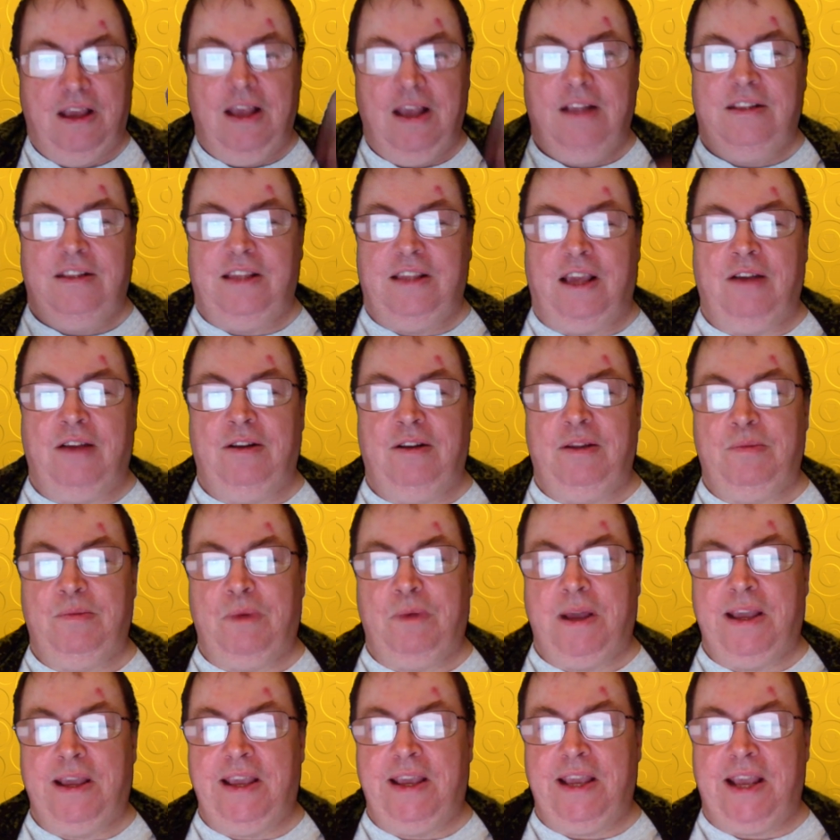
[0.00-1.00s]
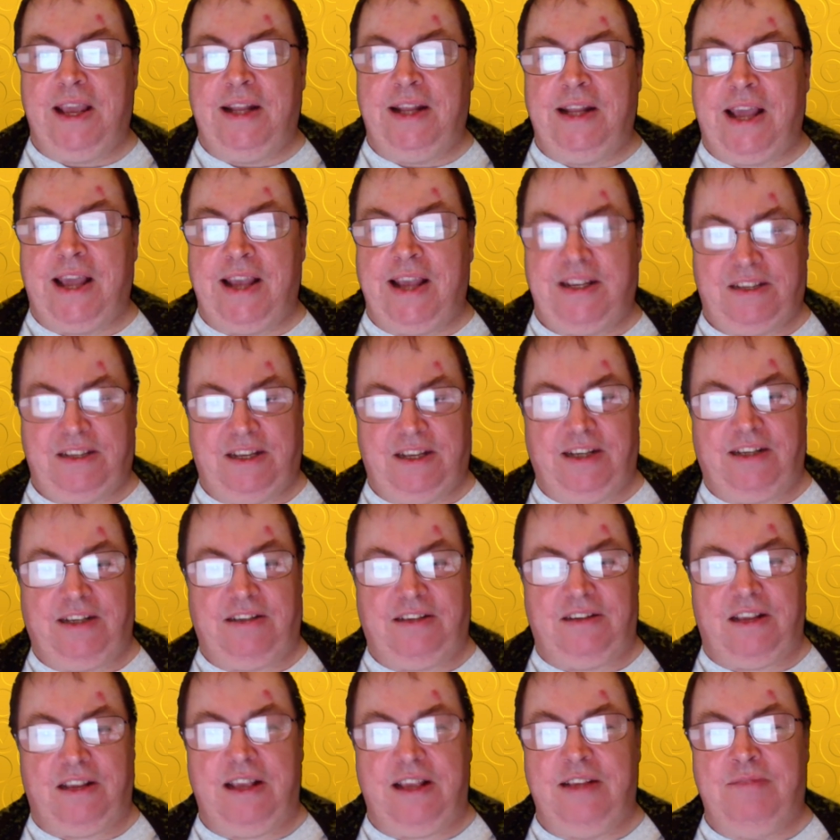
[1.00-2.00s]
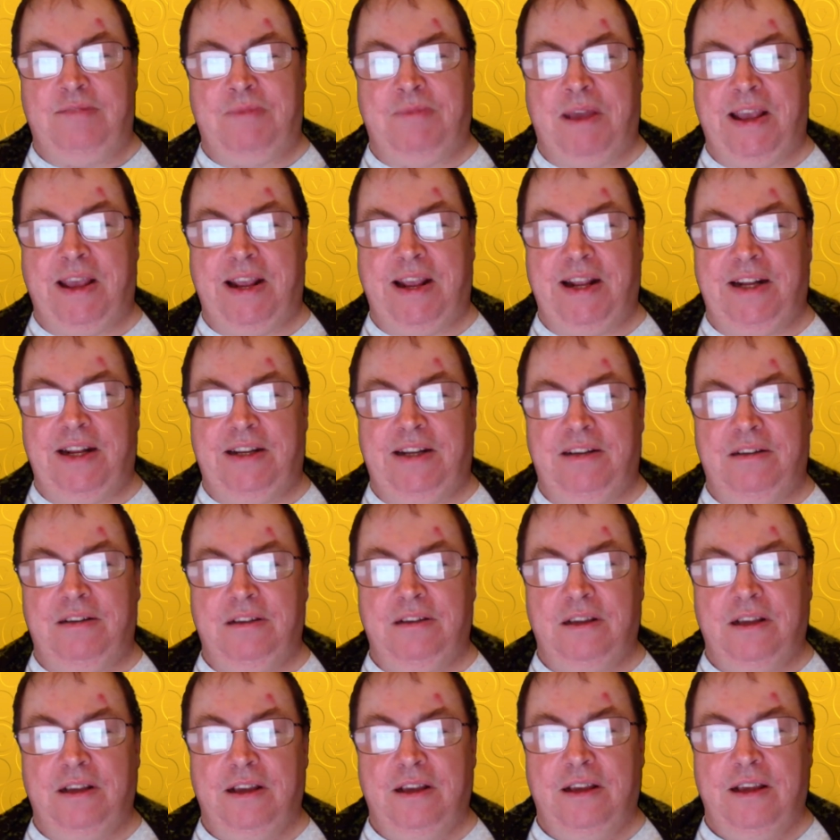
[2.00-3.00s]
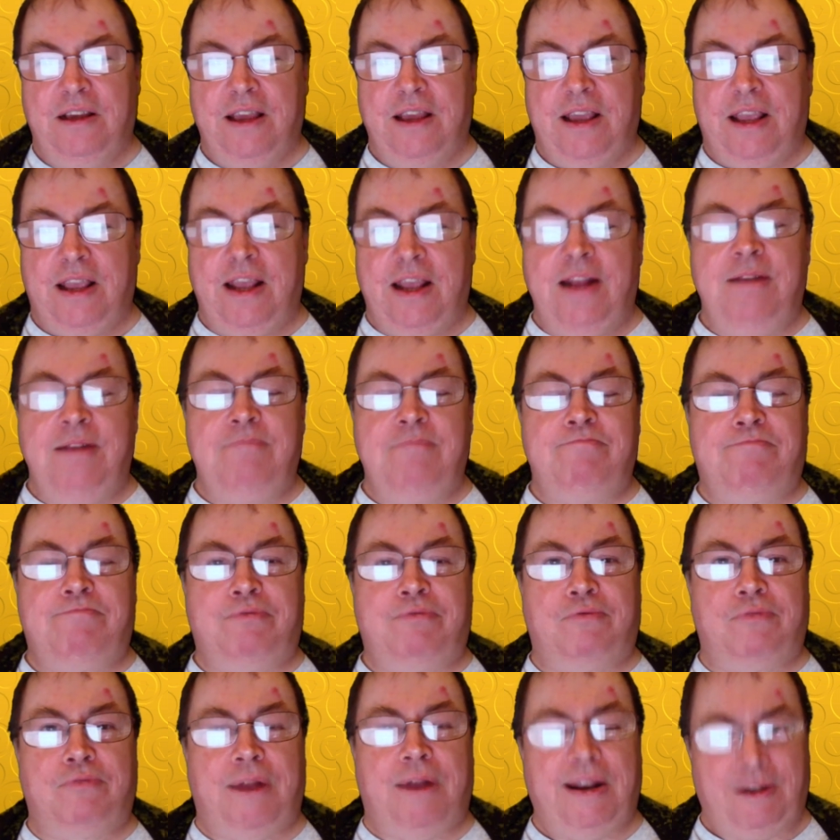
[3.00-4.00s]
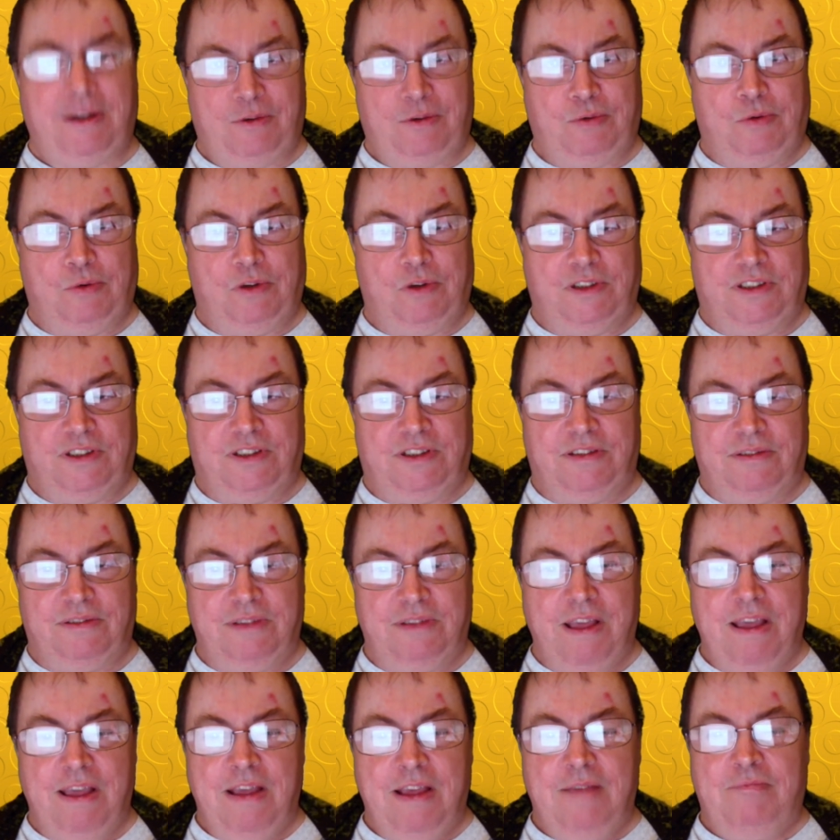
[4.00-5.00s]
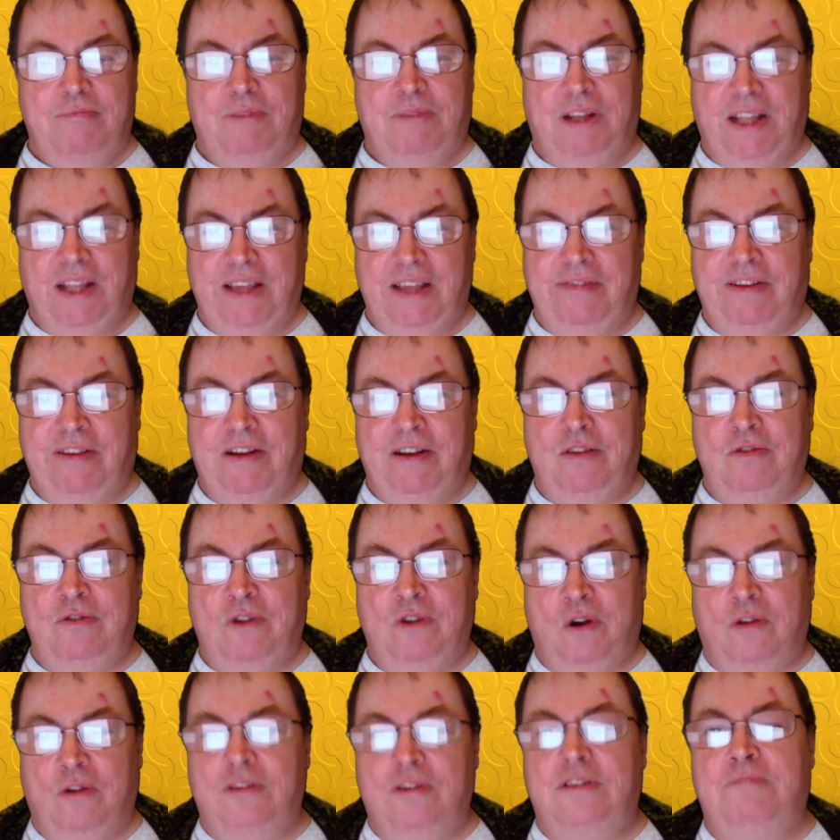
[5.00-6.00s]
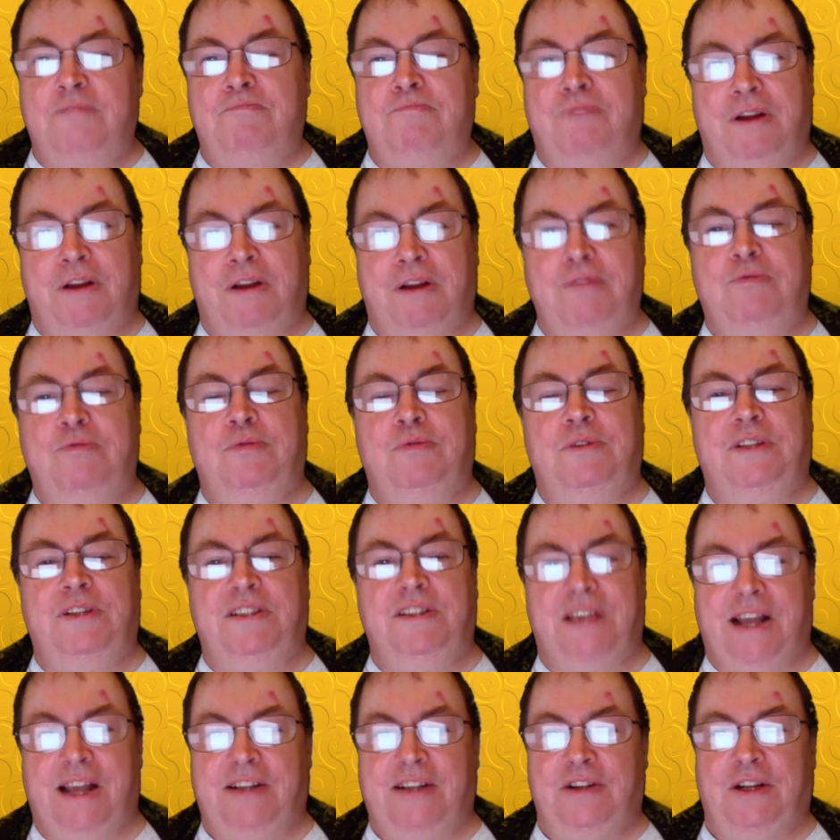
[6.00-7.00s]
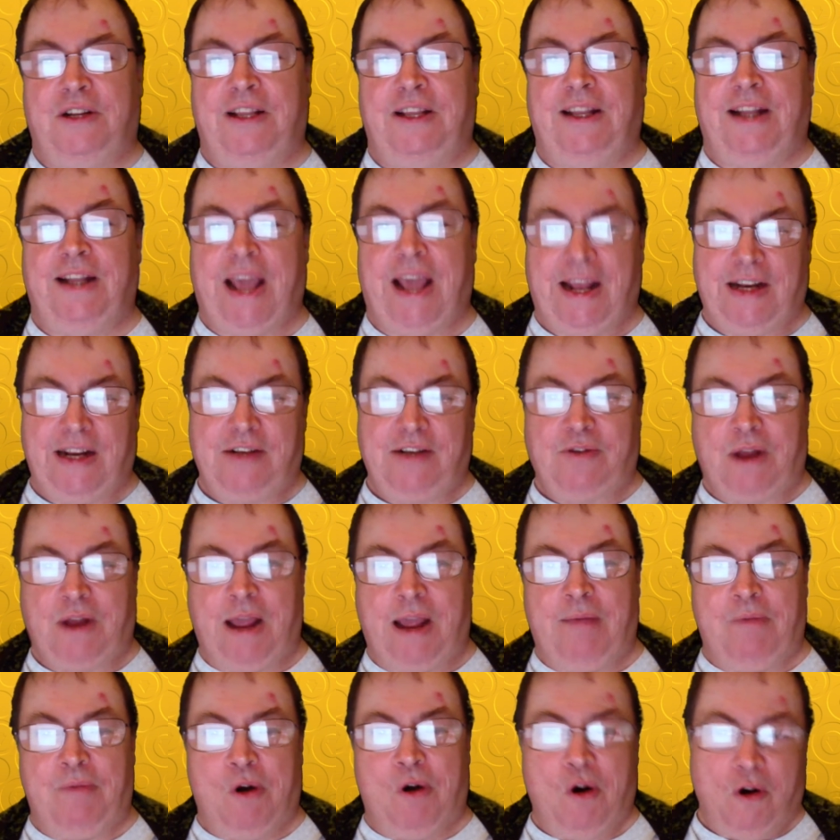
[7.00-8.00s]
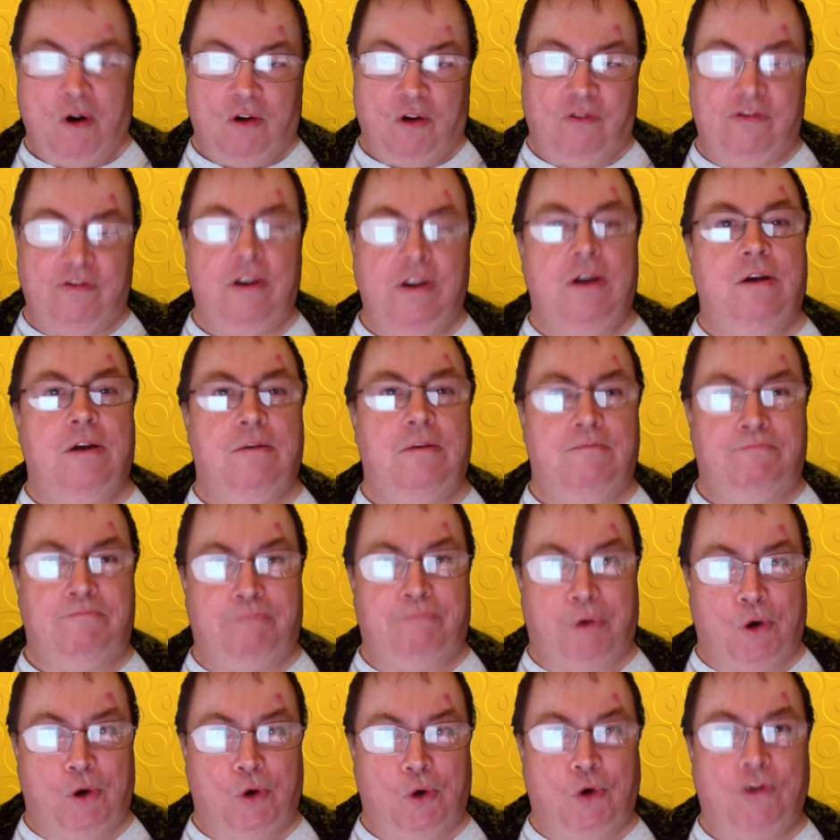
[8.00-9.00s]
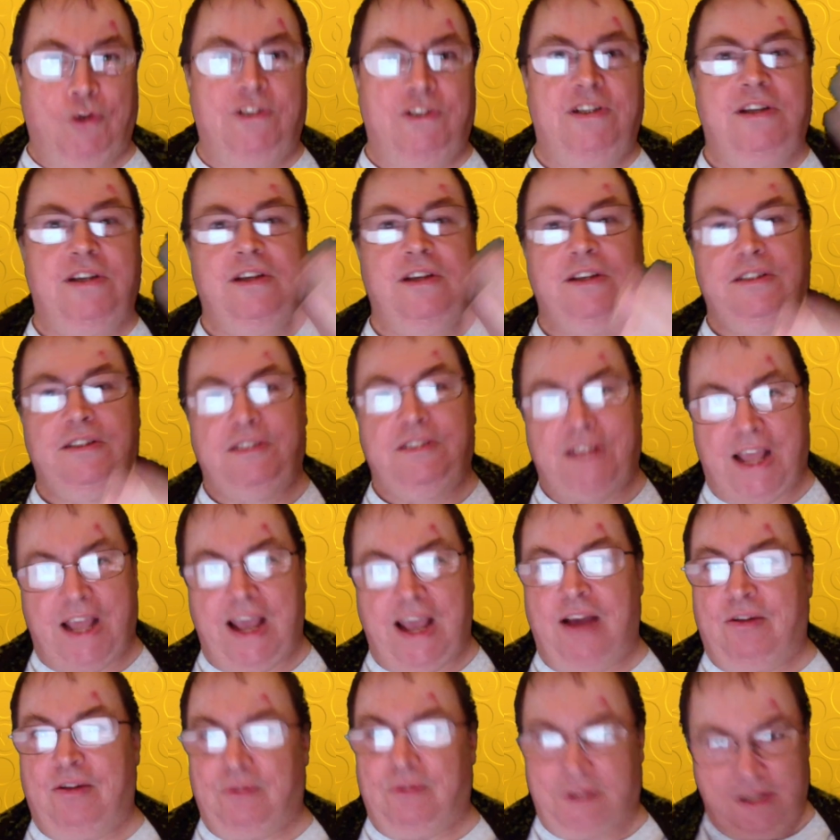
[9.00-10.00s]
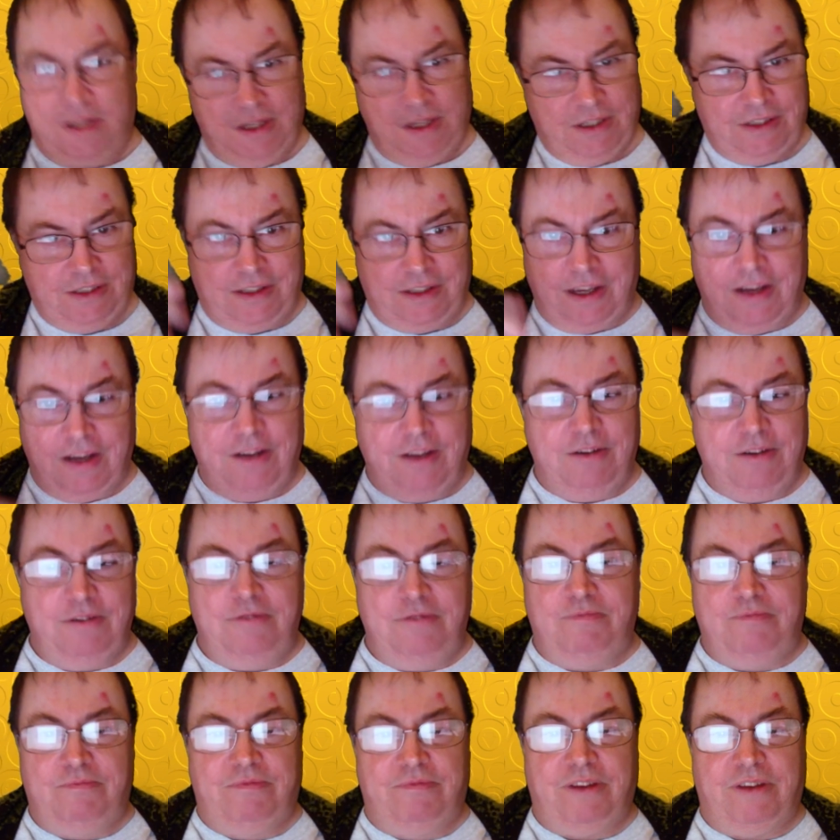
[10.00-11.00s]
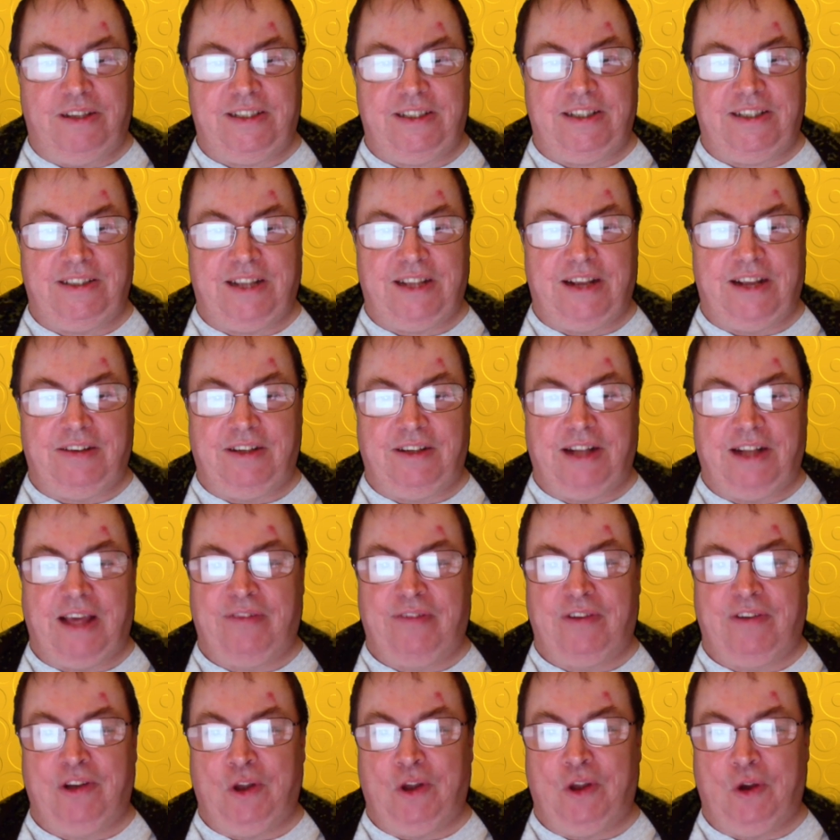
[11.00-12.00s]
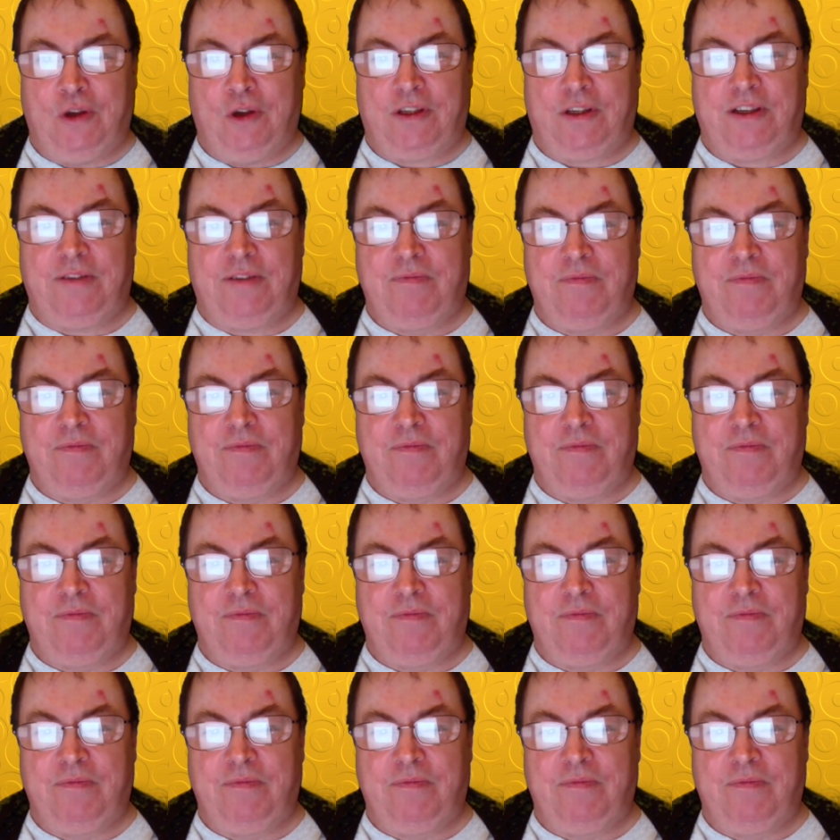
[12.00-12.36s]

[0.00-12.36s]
The only way in Essex is made in Brentwood. Believe it or not, Brentwood is actually an anagram of Bored Town. Go write it down and have a look.